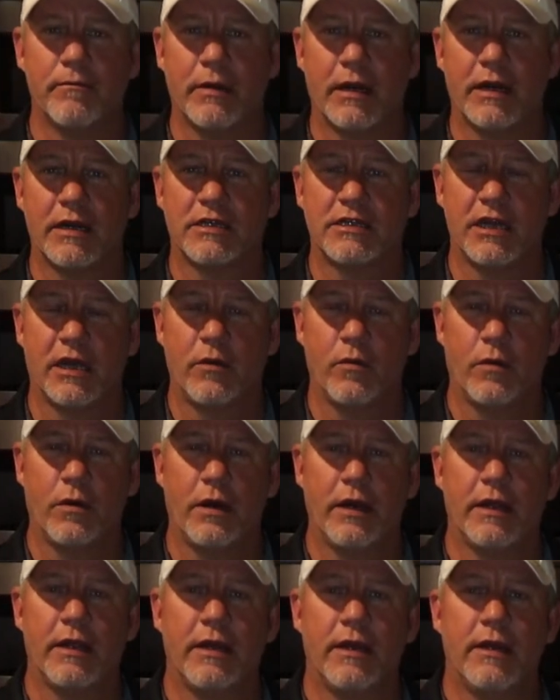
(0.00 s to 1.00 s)
but I tell you
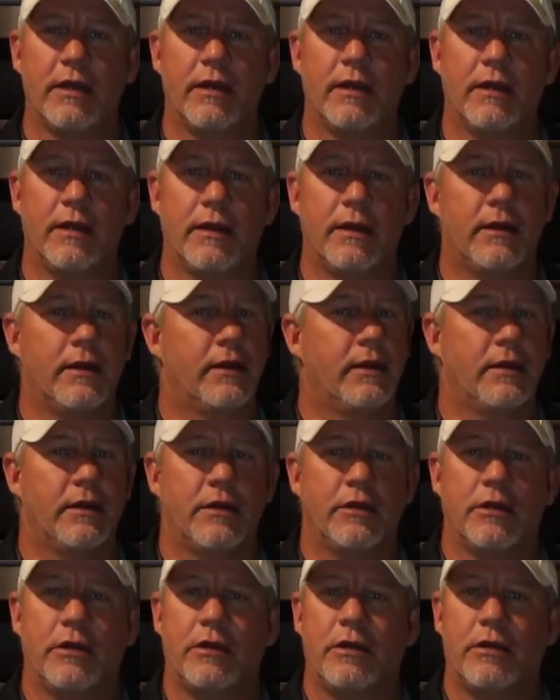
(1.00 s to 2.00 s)
what,
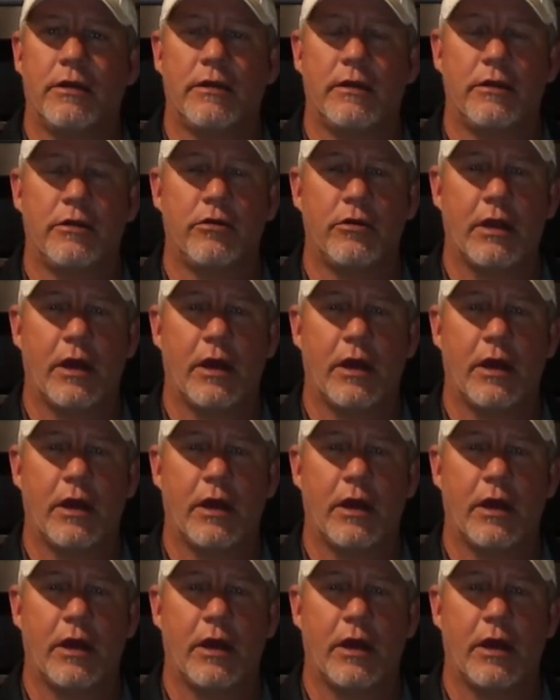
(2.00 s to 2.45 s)
you